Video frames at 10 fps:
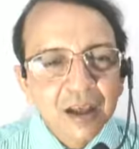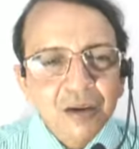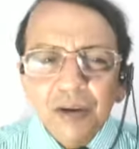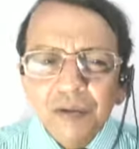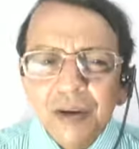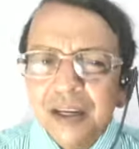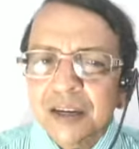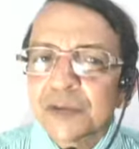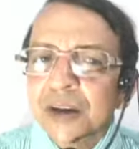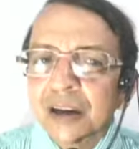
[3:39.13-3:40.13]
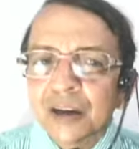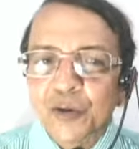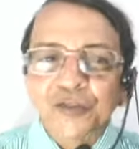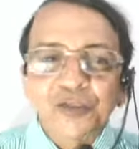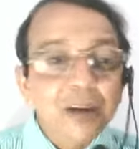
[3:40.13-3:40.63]
not very difficult
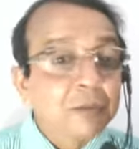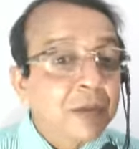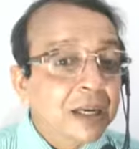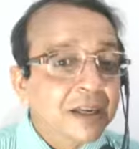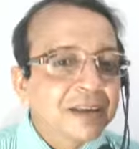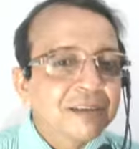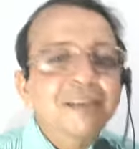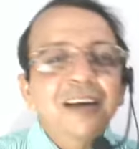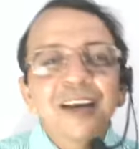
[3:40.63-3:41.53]
question, my dear,